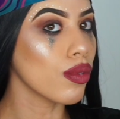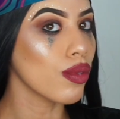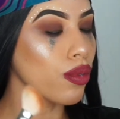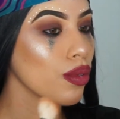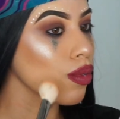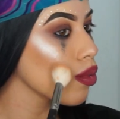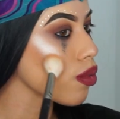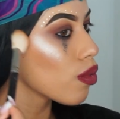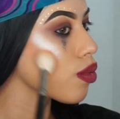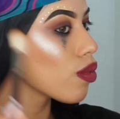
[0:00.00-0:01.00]
then I
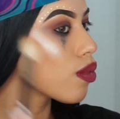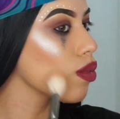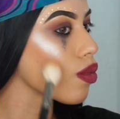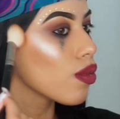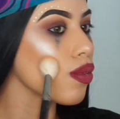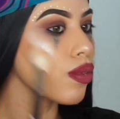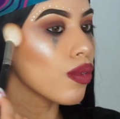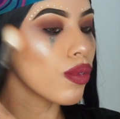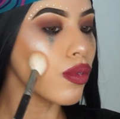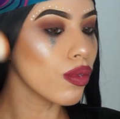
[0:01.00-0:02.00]
wanted to give myself
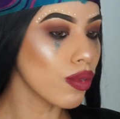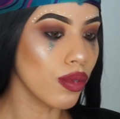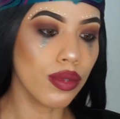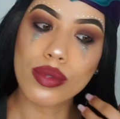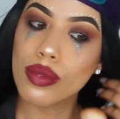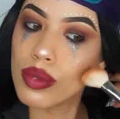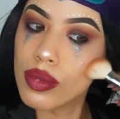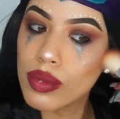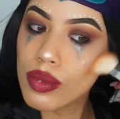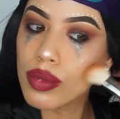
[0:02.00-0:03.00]
also a more bronzy
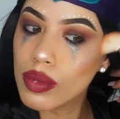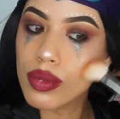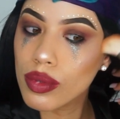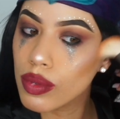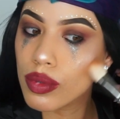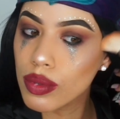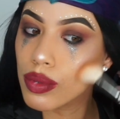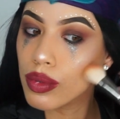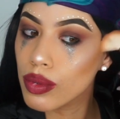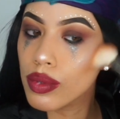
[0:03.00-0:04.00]
look, so I went in with
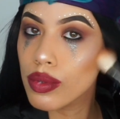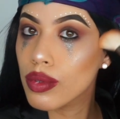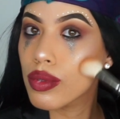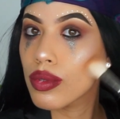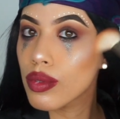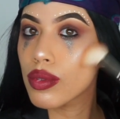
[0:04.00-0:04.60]
my MAC Give Me